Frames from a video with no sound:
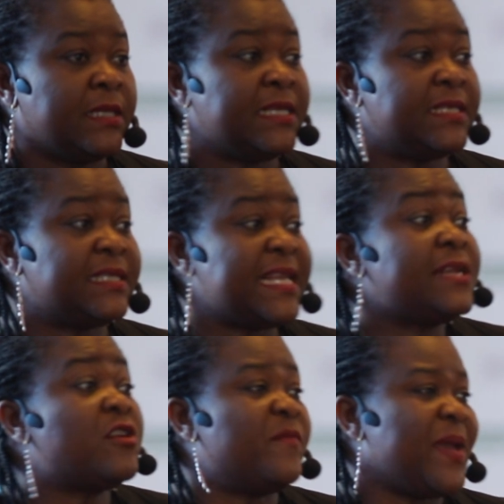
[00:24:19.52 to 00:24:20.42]
The
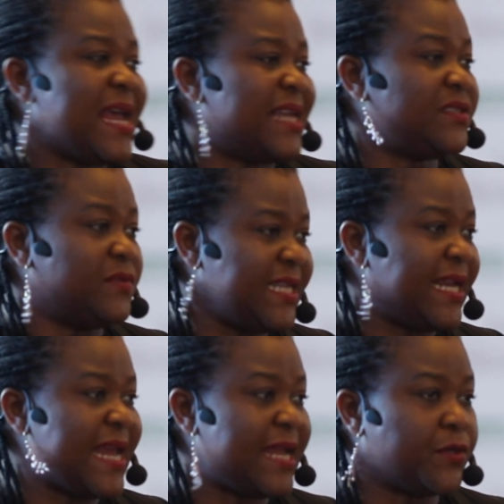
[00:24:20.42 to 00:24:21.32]
state government has to
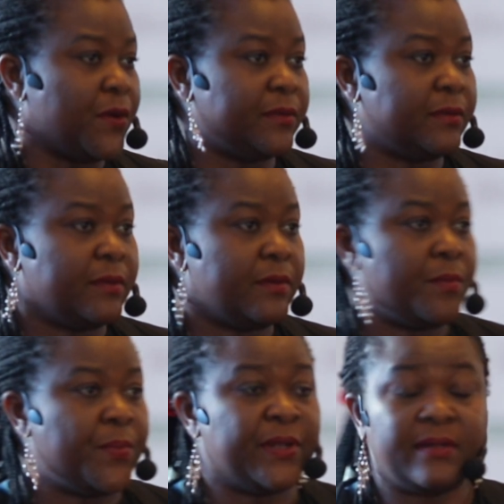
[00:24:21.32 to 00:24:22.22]
take that on,
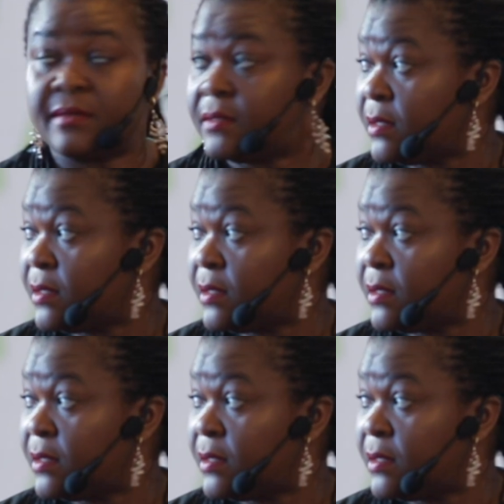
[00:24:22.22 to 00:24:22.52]
but